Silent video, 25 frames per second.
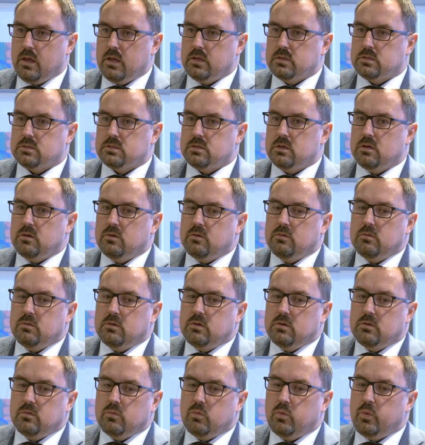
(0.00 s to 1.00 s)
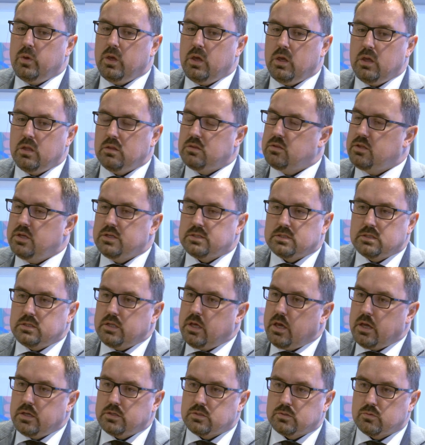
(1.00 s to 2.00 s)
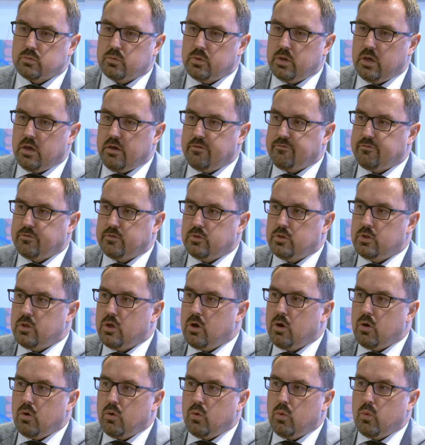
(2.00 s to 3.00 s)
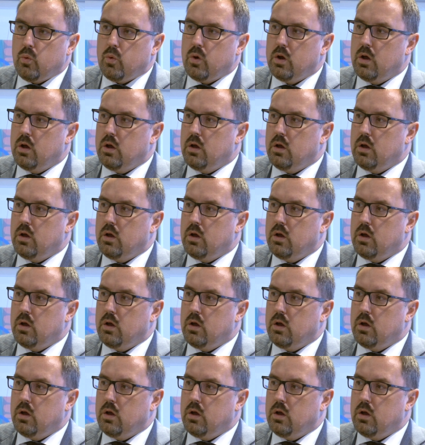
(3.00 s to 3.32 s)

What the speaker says: So these days we have no